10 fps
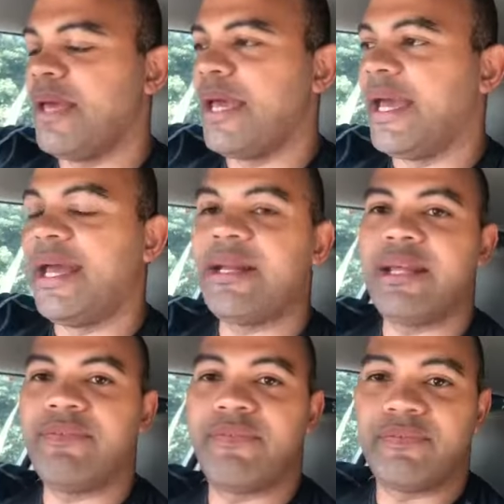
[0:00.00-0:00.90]
And
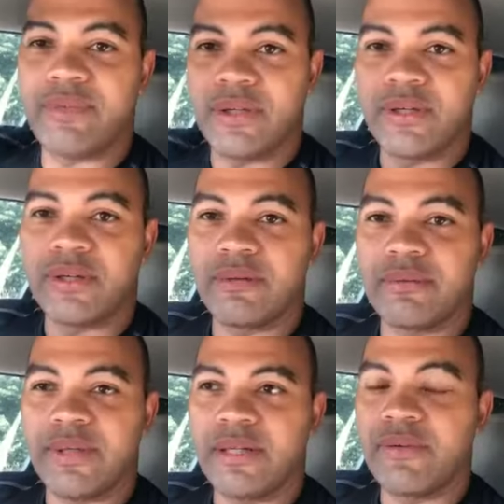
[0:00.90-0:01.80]
if if you
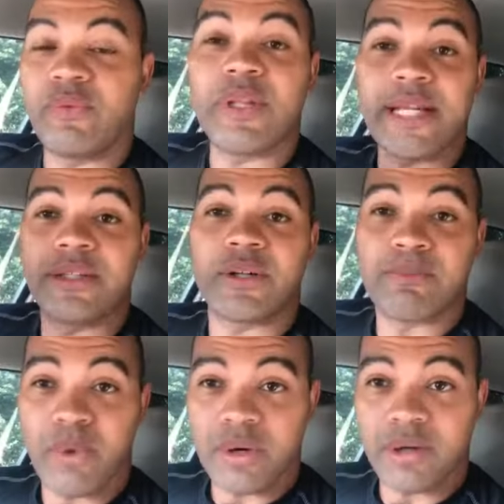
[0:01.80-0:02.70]
would like to learn
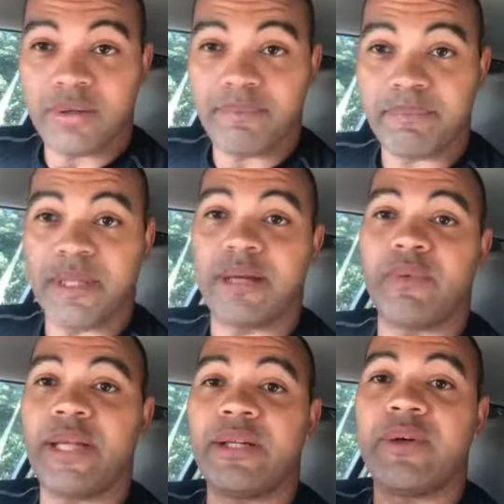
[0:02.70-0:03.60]
more,
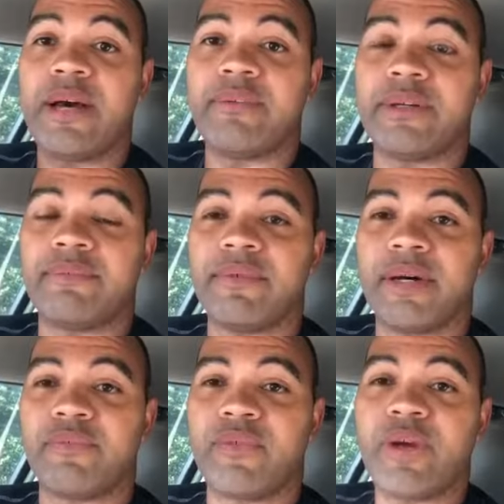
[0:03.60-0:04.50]
we do have a
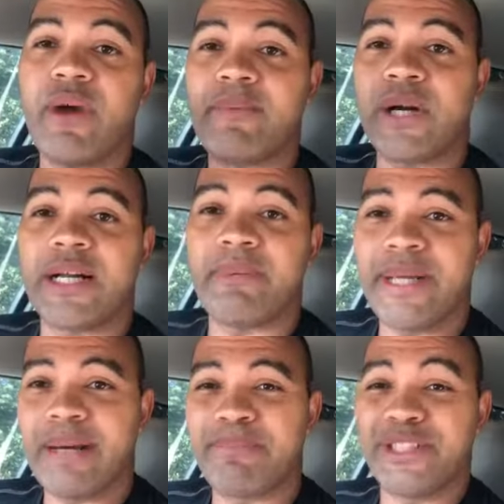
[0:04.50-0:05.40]
free webinar
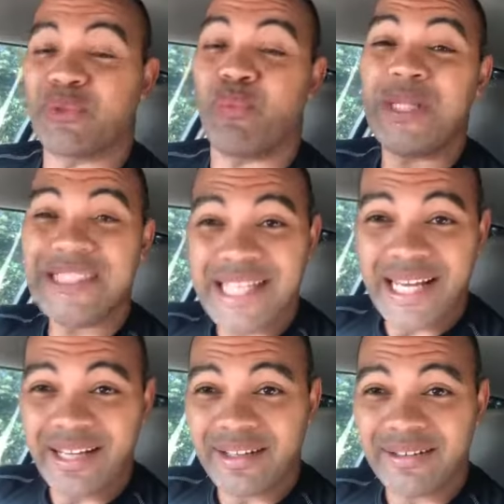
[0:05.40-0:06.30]
coming up this
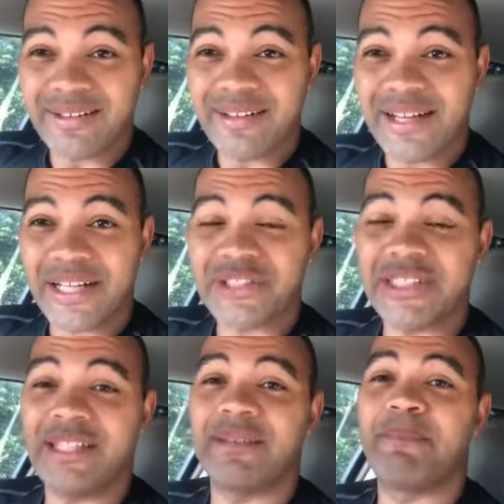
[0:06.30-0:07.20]
Wednesday,
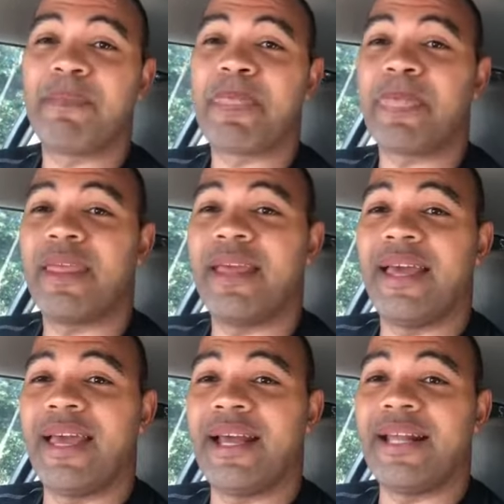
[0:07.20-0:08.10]
actually, and